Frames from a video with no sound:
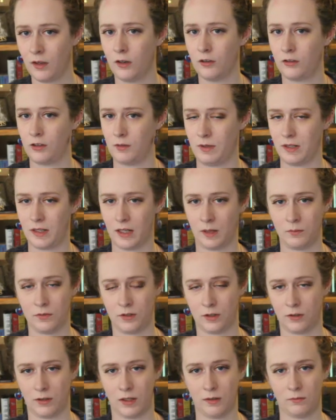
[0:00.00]
She becomes
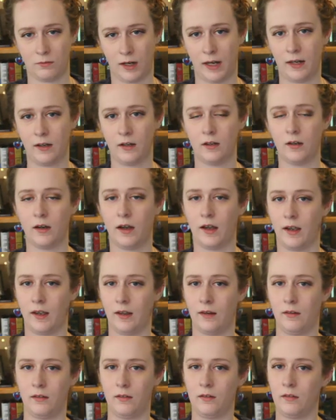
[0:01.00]
a Green Rider,
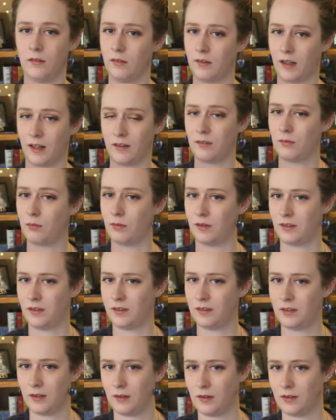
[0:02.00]
and that's what the
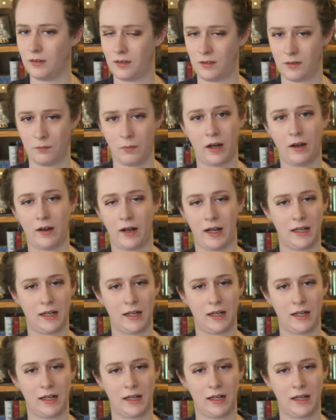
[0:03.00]
series is about.